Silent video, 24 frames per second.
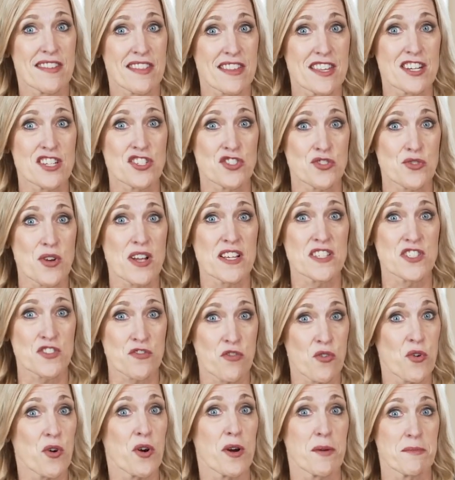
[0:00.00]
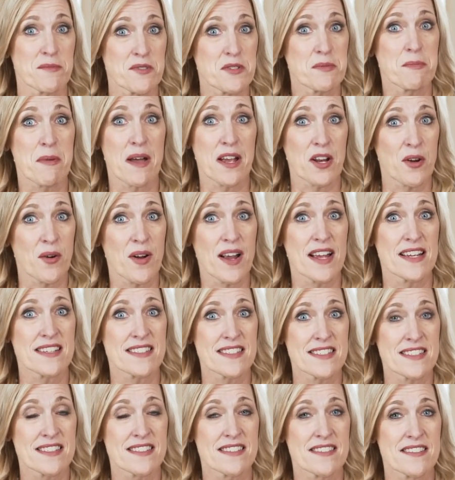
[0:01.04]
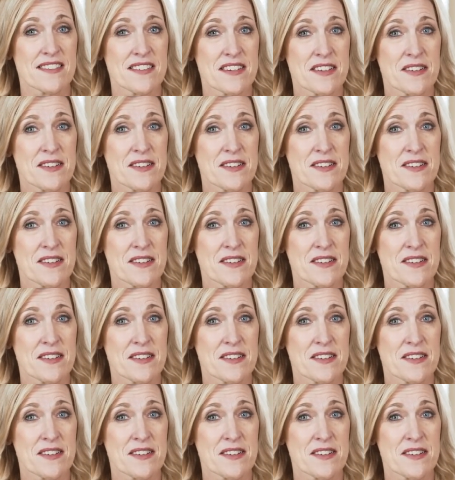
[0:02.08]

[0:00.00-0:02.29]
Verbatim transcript: that is transformed by grace.